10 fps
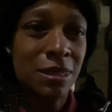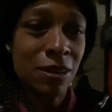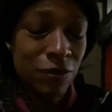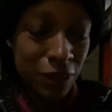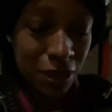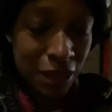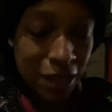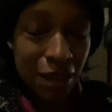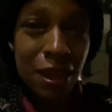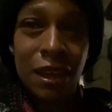I feel like
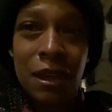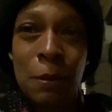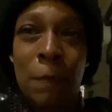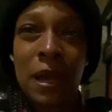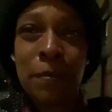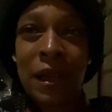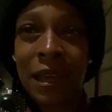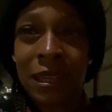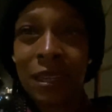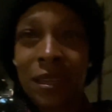my
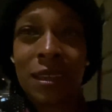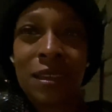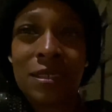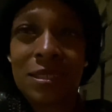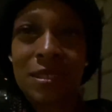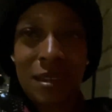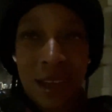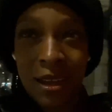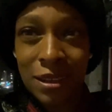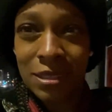body is
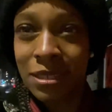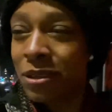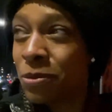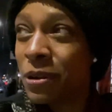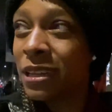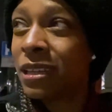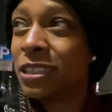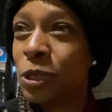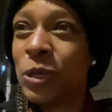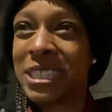not what it
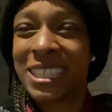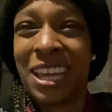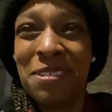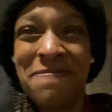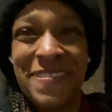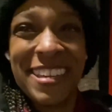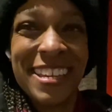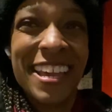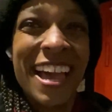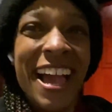used to
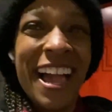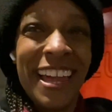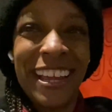be. And I